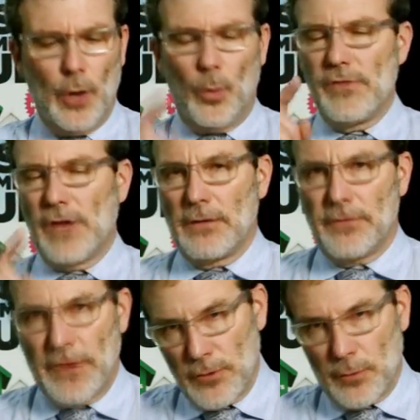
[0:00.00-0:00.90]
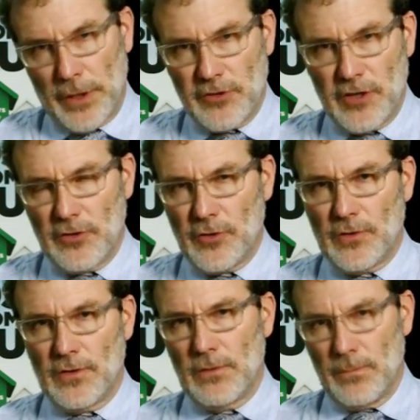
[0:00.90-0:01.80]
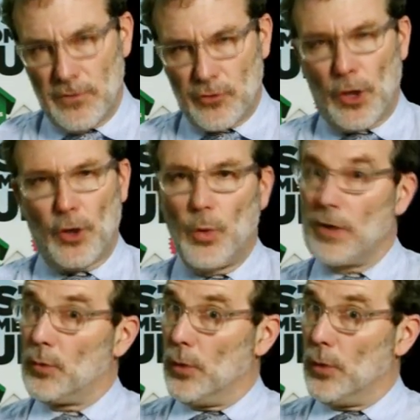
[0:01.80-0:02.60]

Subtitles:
We've got federal budget issues to struggle with.